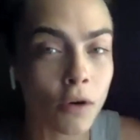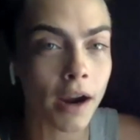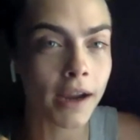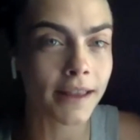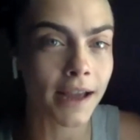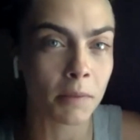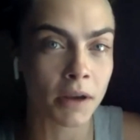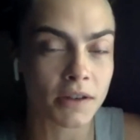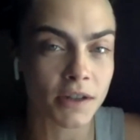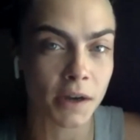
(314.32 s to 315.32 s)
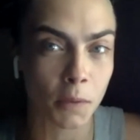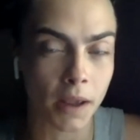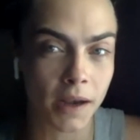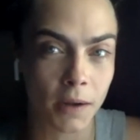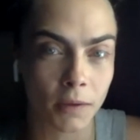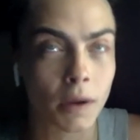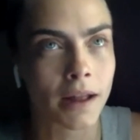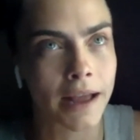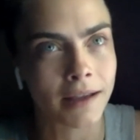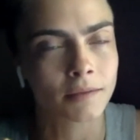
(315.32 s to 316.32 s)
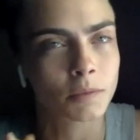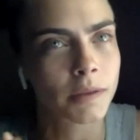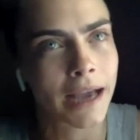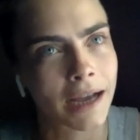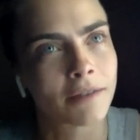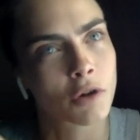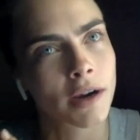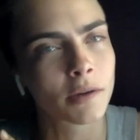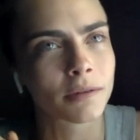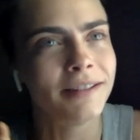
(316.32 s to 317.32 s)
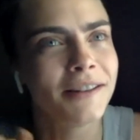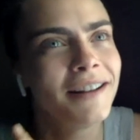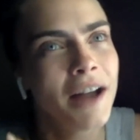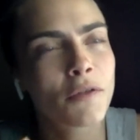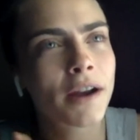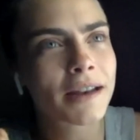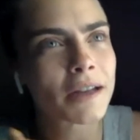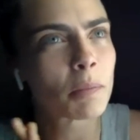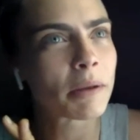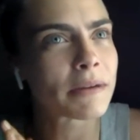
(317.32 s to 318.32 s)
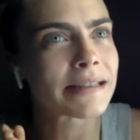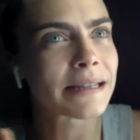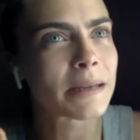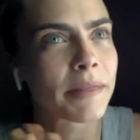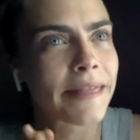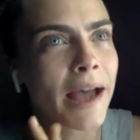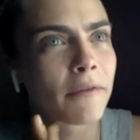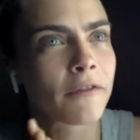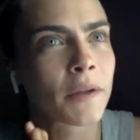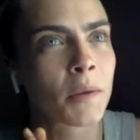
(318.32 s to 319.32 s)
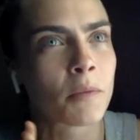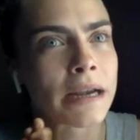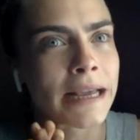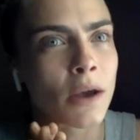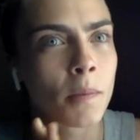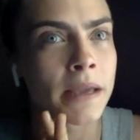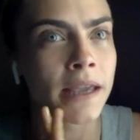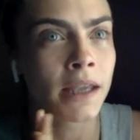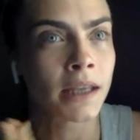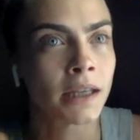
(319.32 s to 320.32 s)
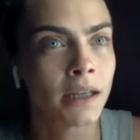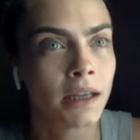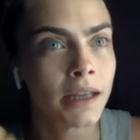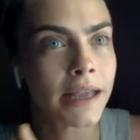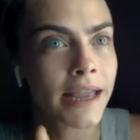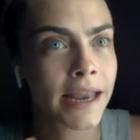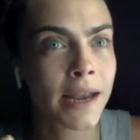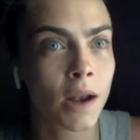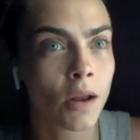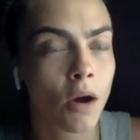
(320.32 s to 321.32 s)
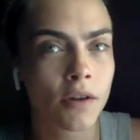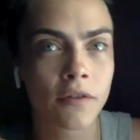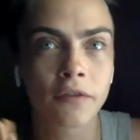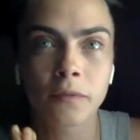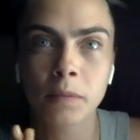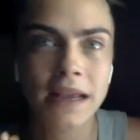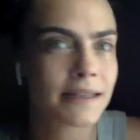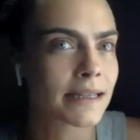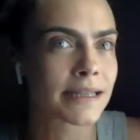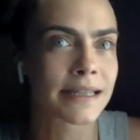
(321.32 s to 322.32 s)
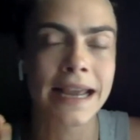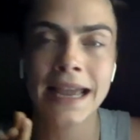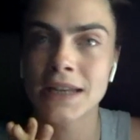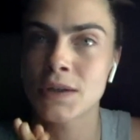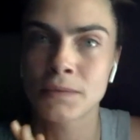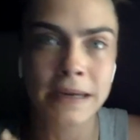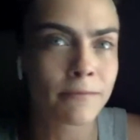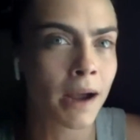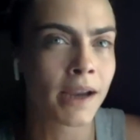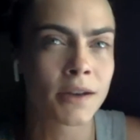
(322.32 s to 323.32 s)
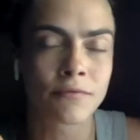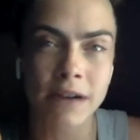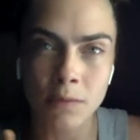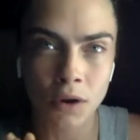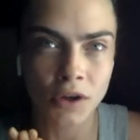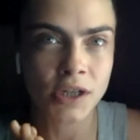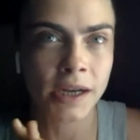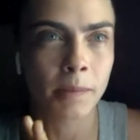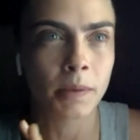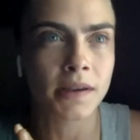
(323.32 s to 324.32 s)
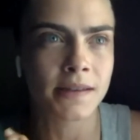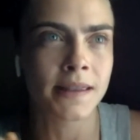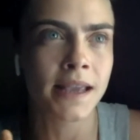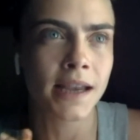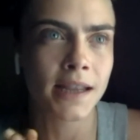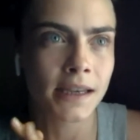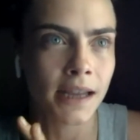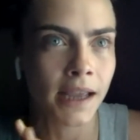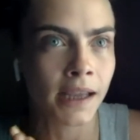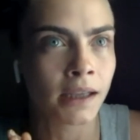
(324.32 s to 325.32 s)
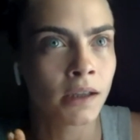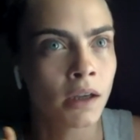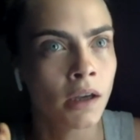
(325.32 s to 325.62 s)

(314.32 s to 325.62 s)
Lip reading: cried that much I've cried quite a little bit recently, but that film really got me in a lot of places, and I had to rewind and rewatch it, because at the end of the day,